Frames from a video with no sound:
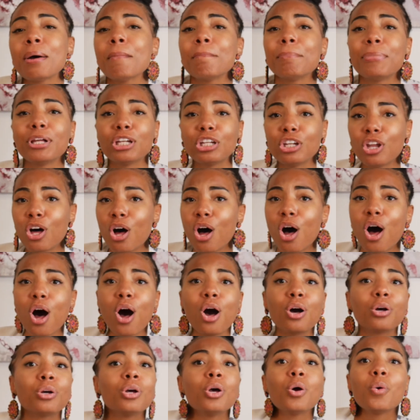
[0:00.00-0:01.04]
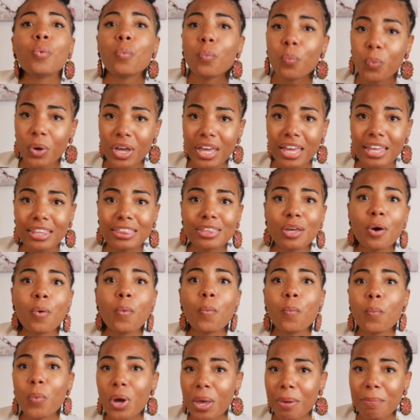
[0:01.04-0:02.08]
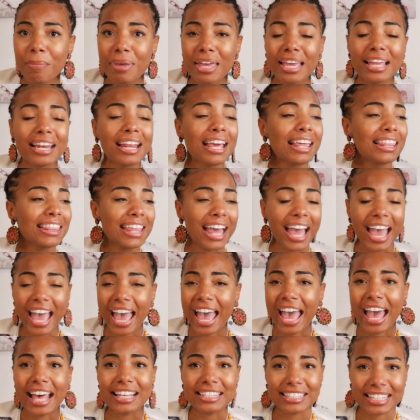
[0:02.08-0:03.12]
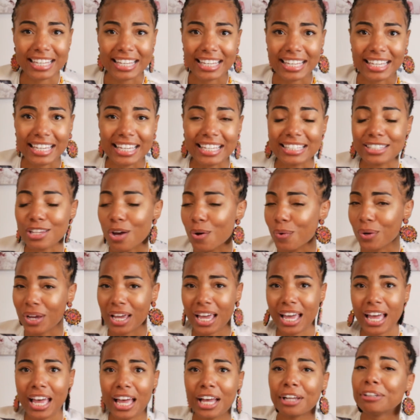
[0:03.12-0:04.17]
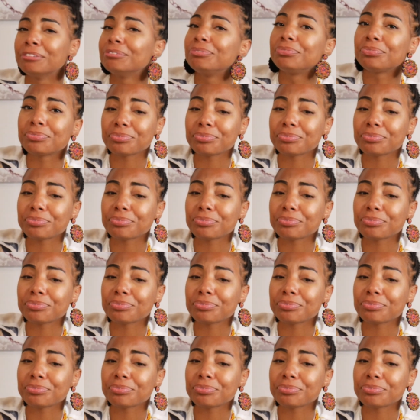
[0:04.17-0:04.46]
belong with women that has kids, okay?